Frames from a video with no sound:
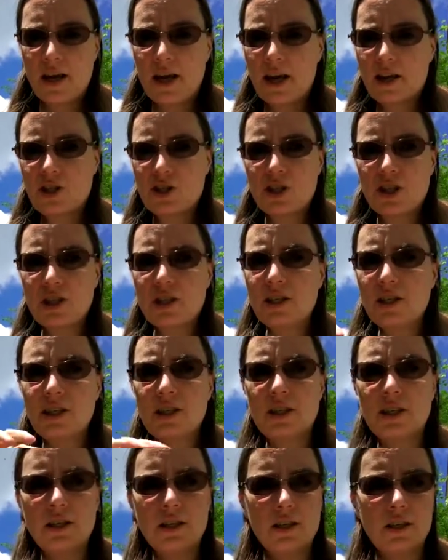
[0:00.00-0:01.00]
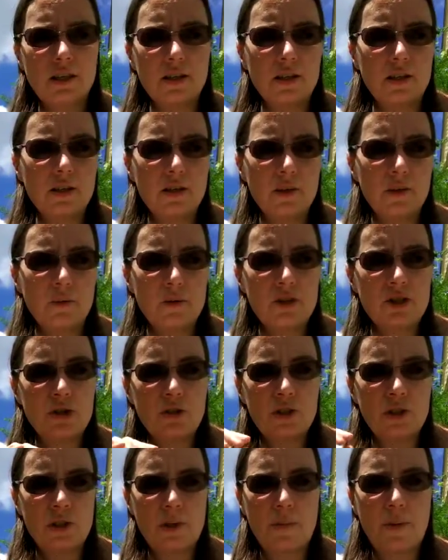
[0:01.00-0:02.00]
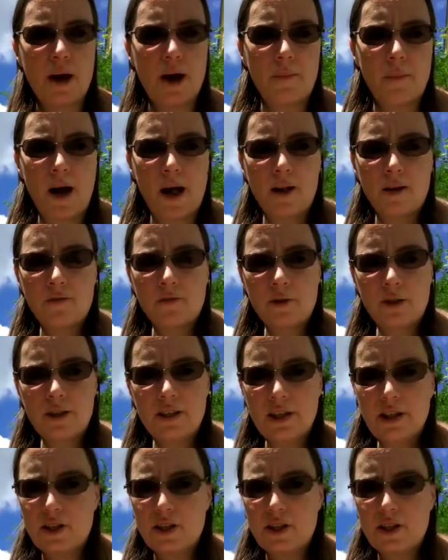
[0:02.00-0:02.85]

and she was using the Palmolive one,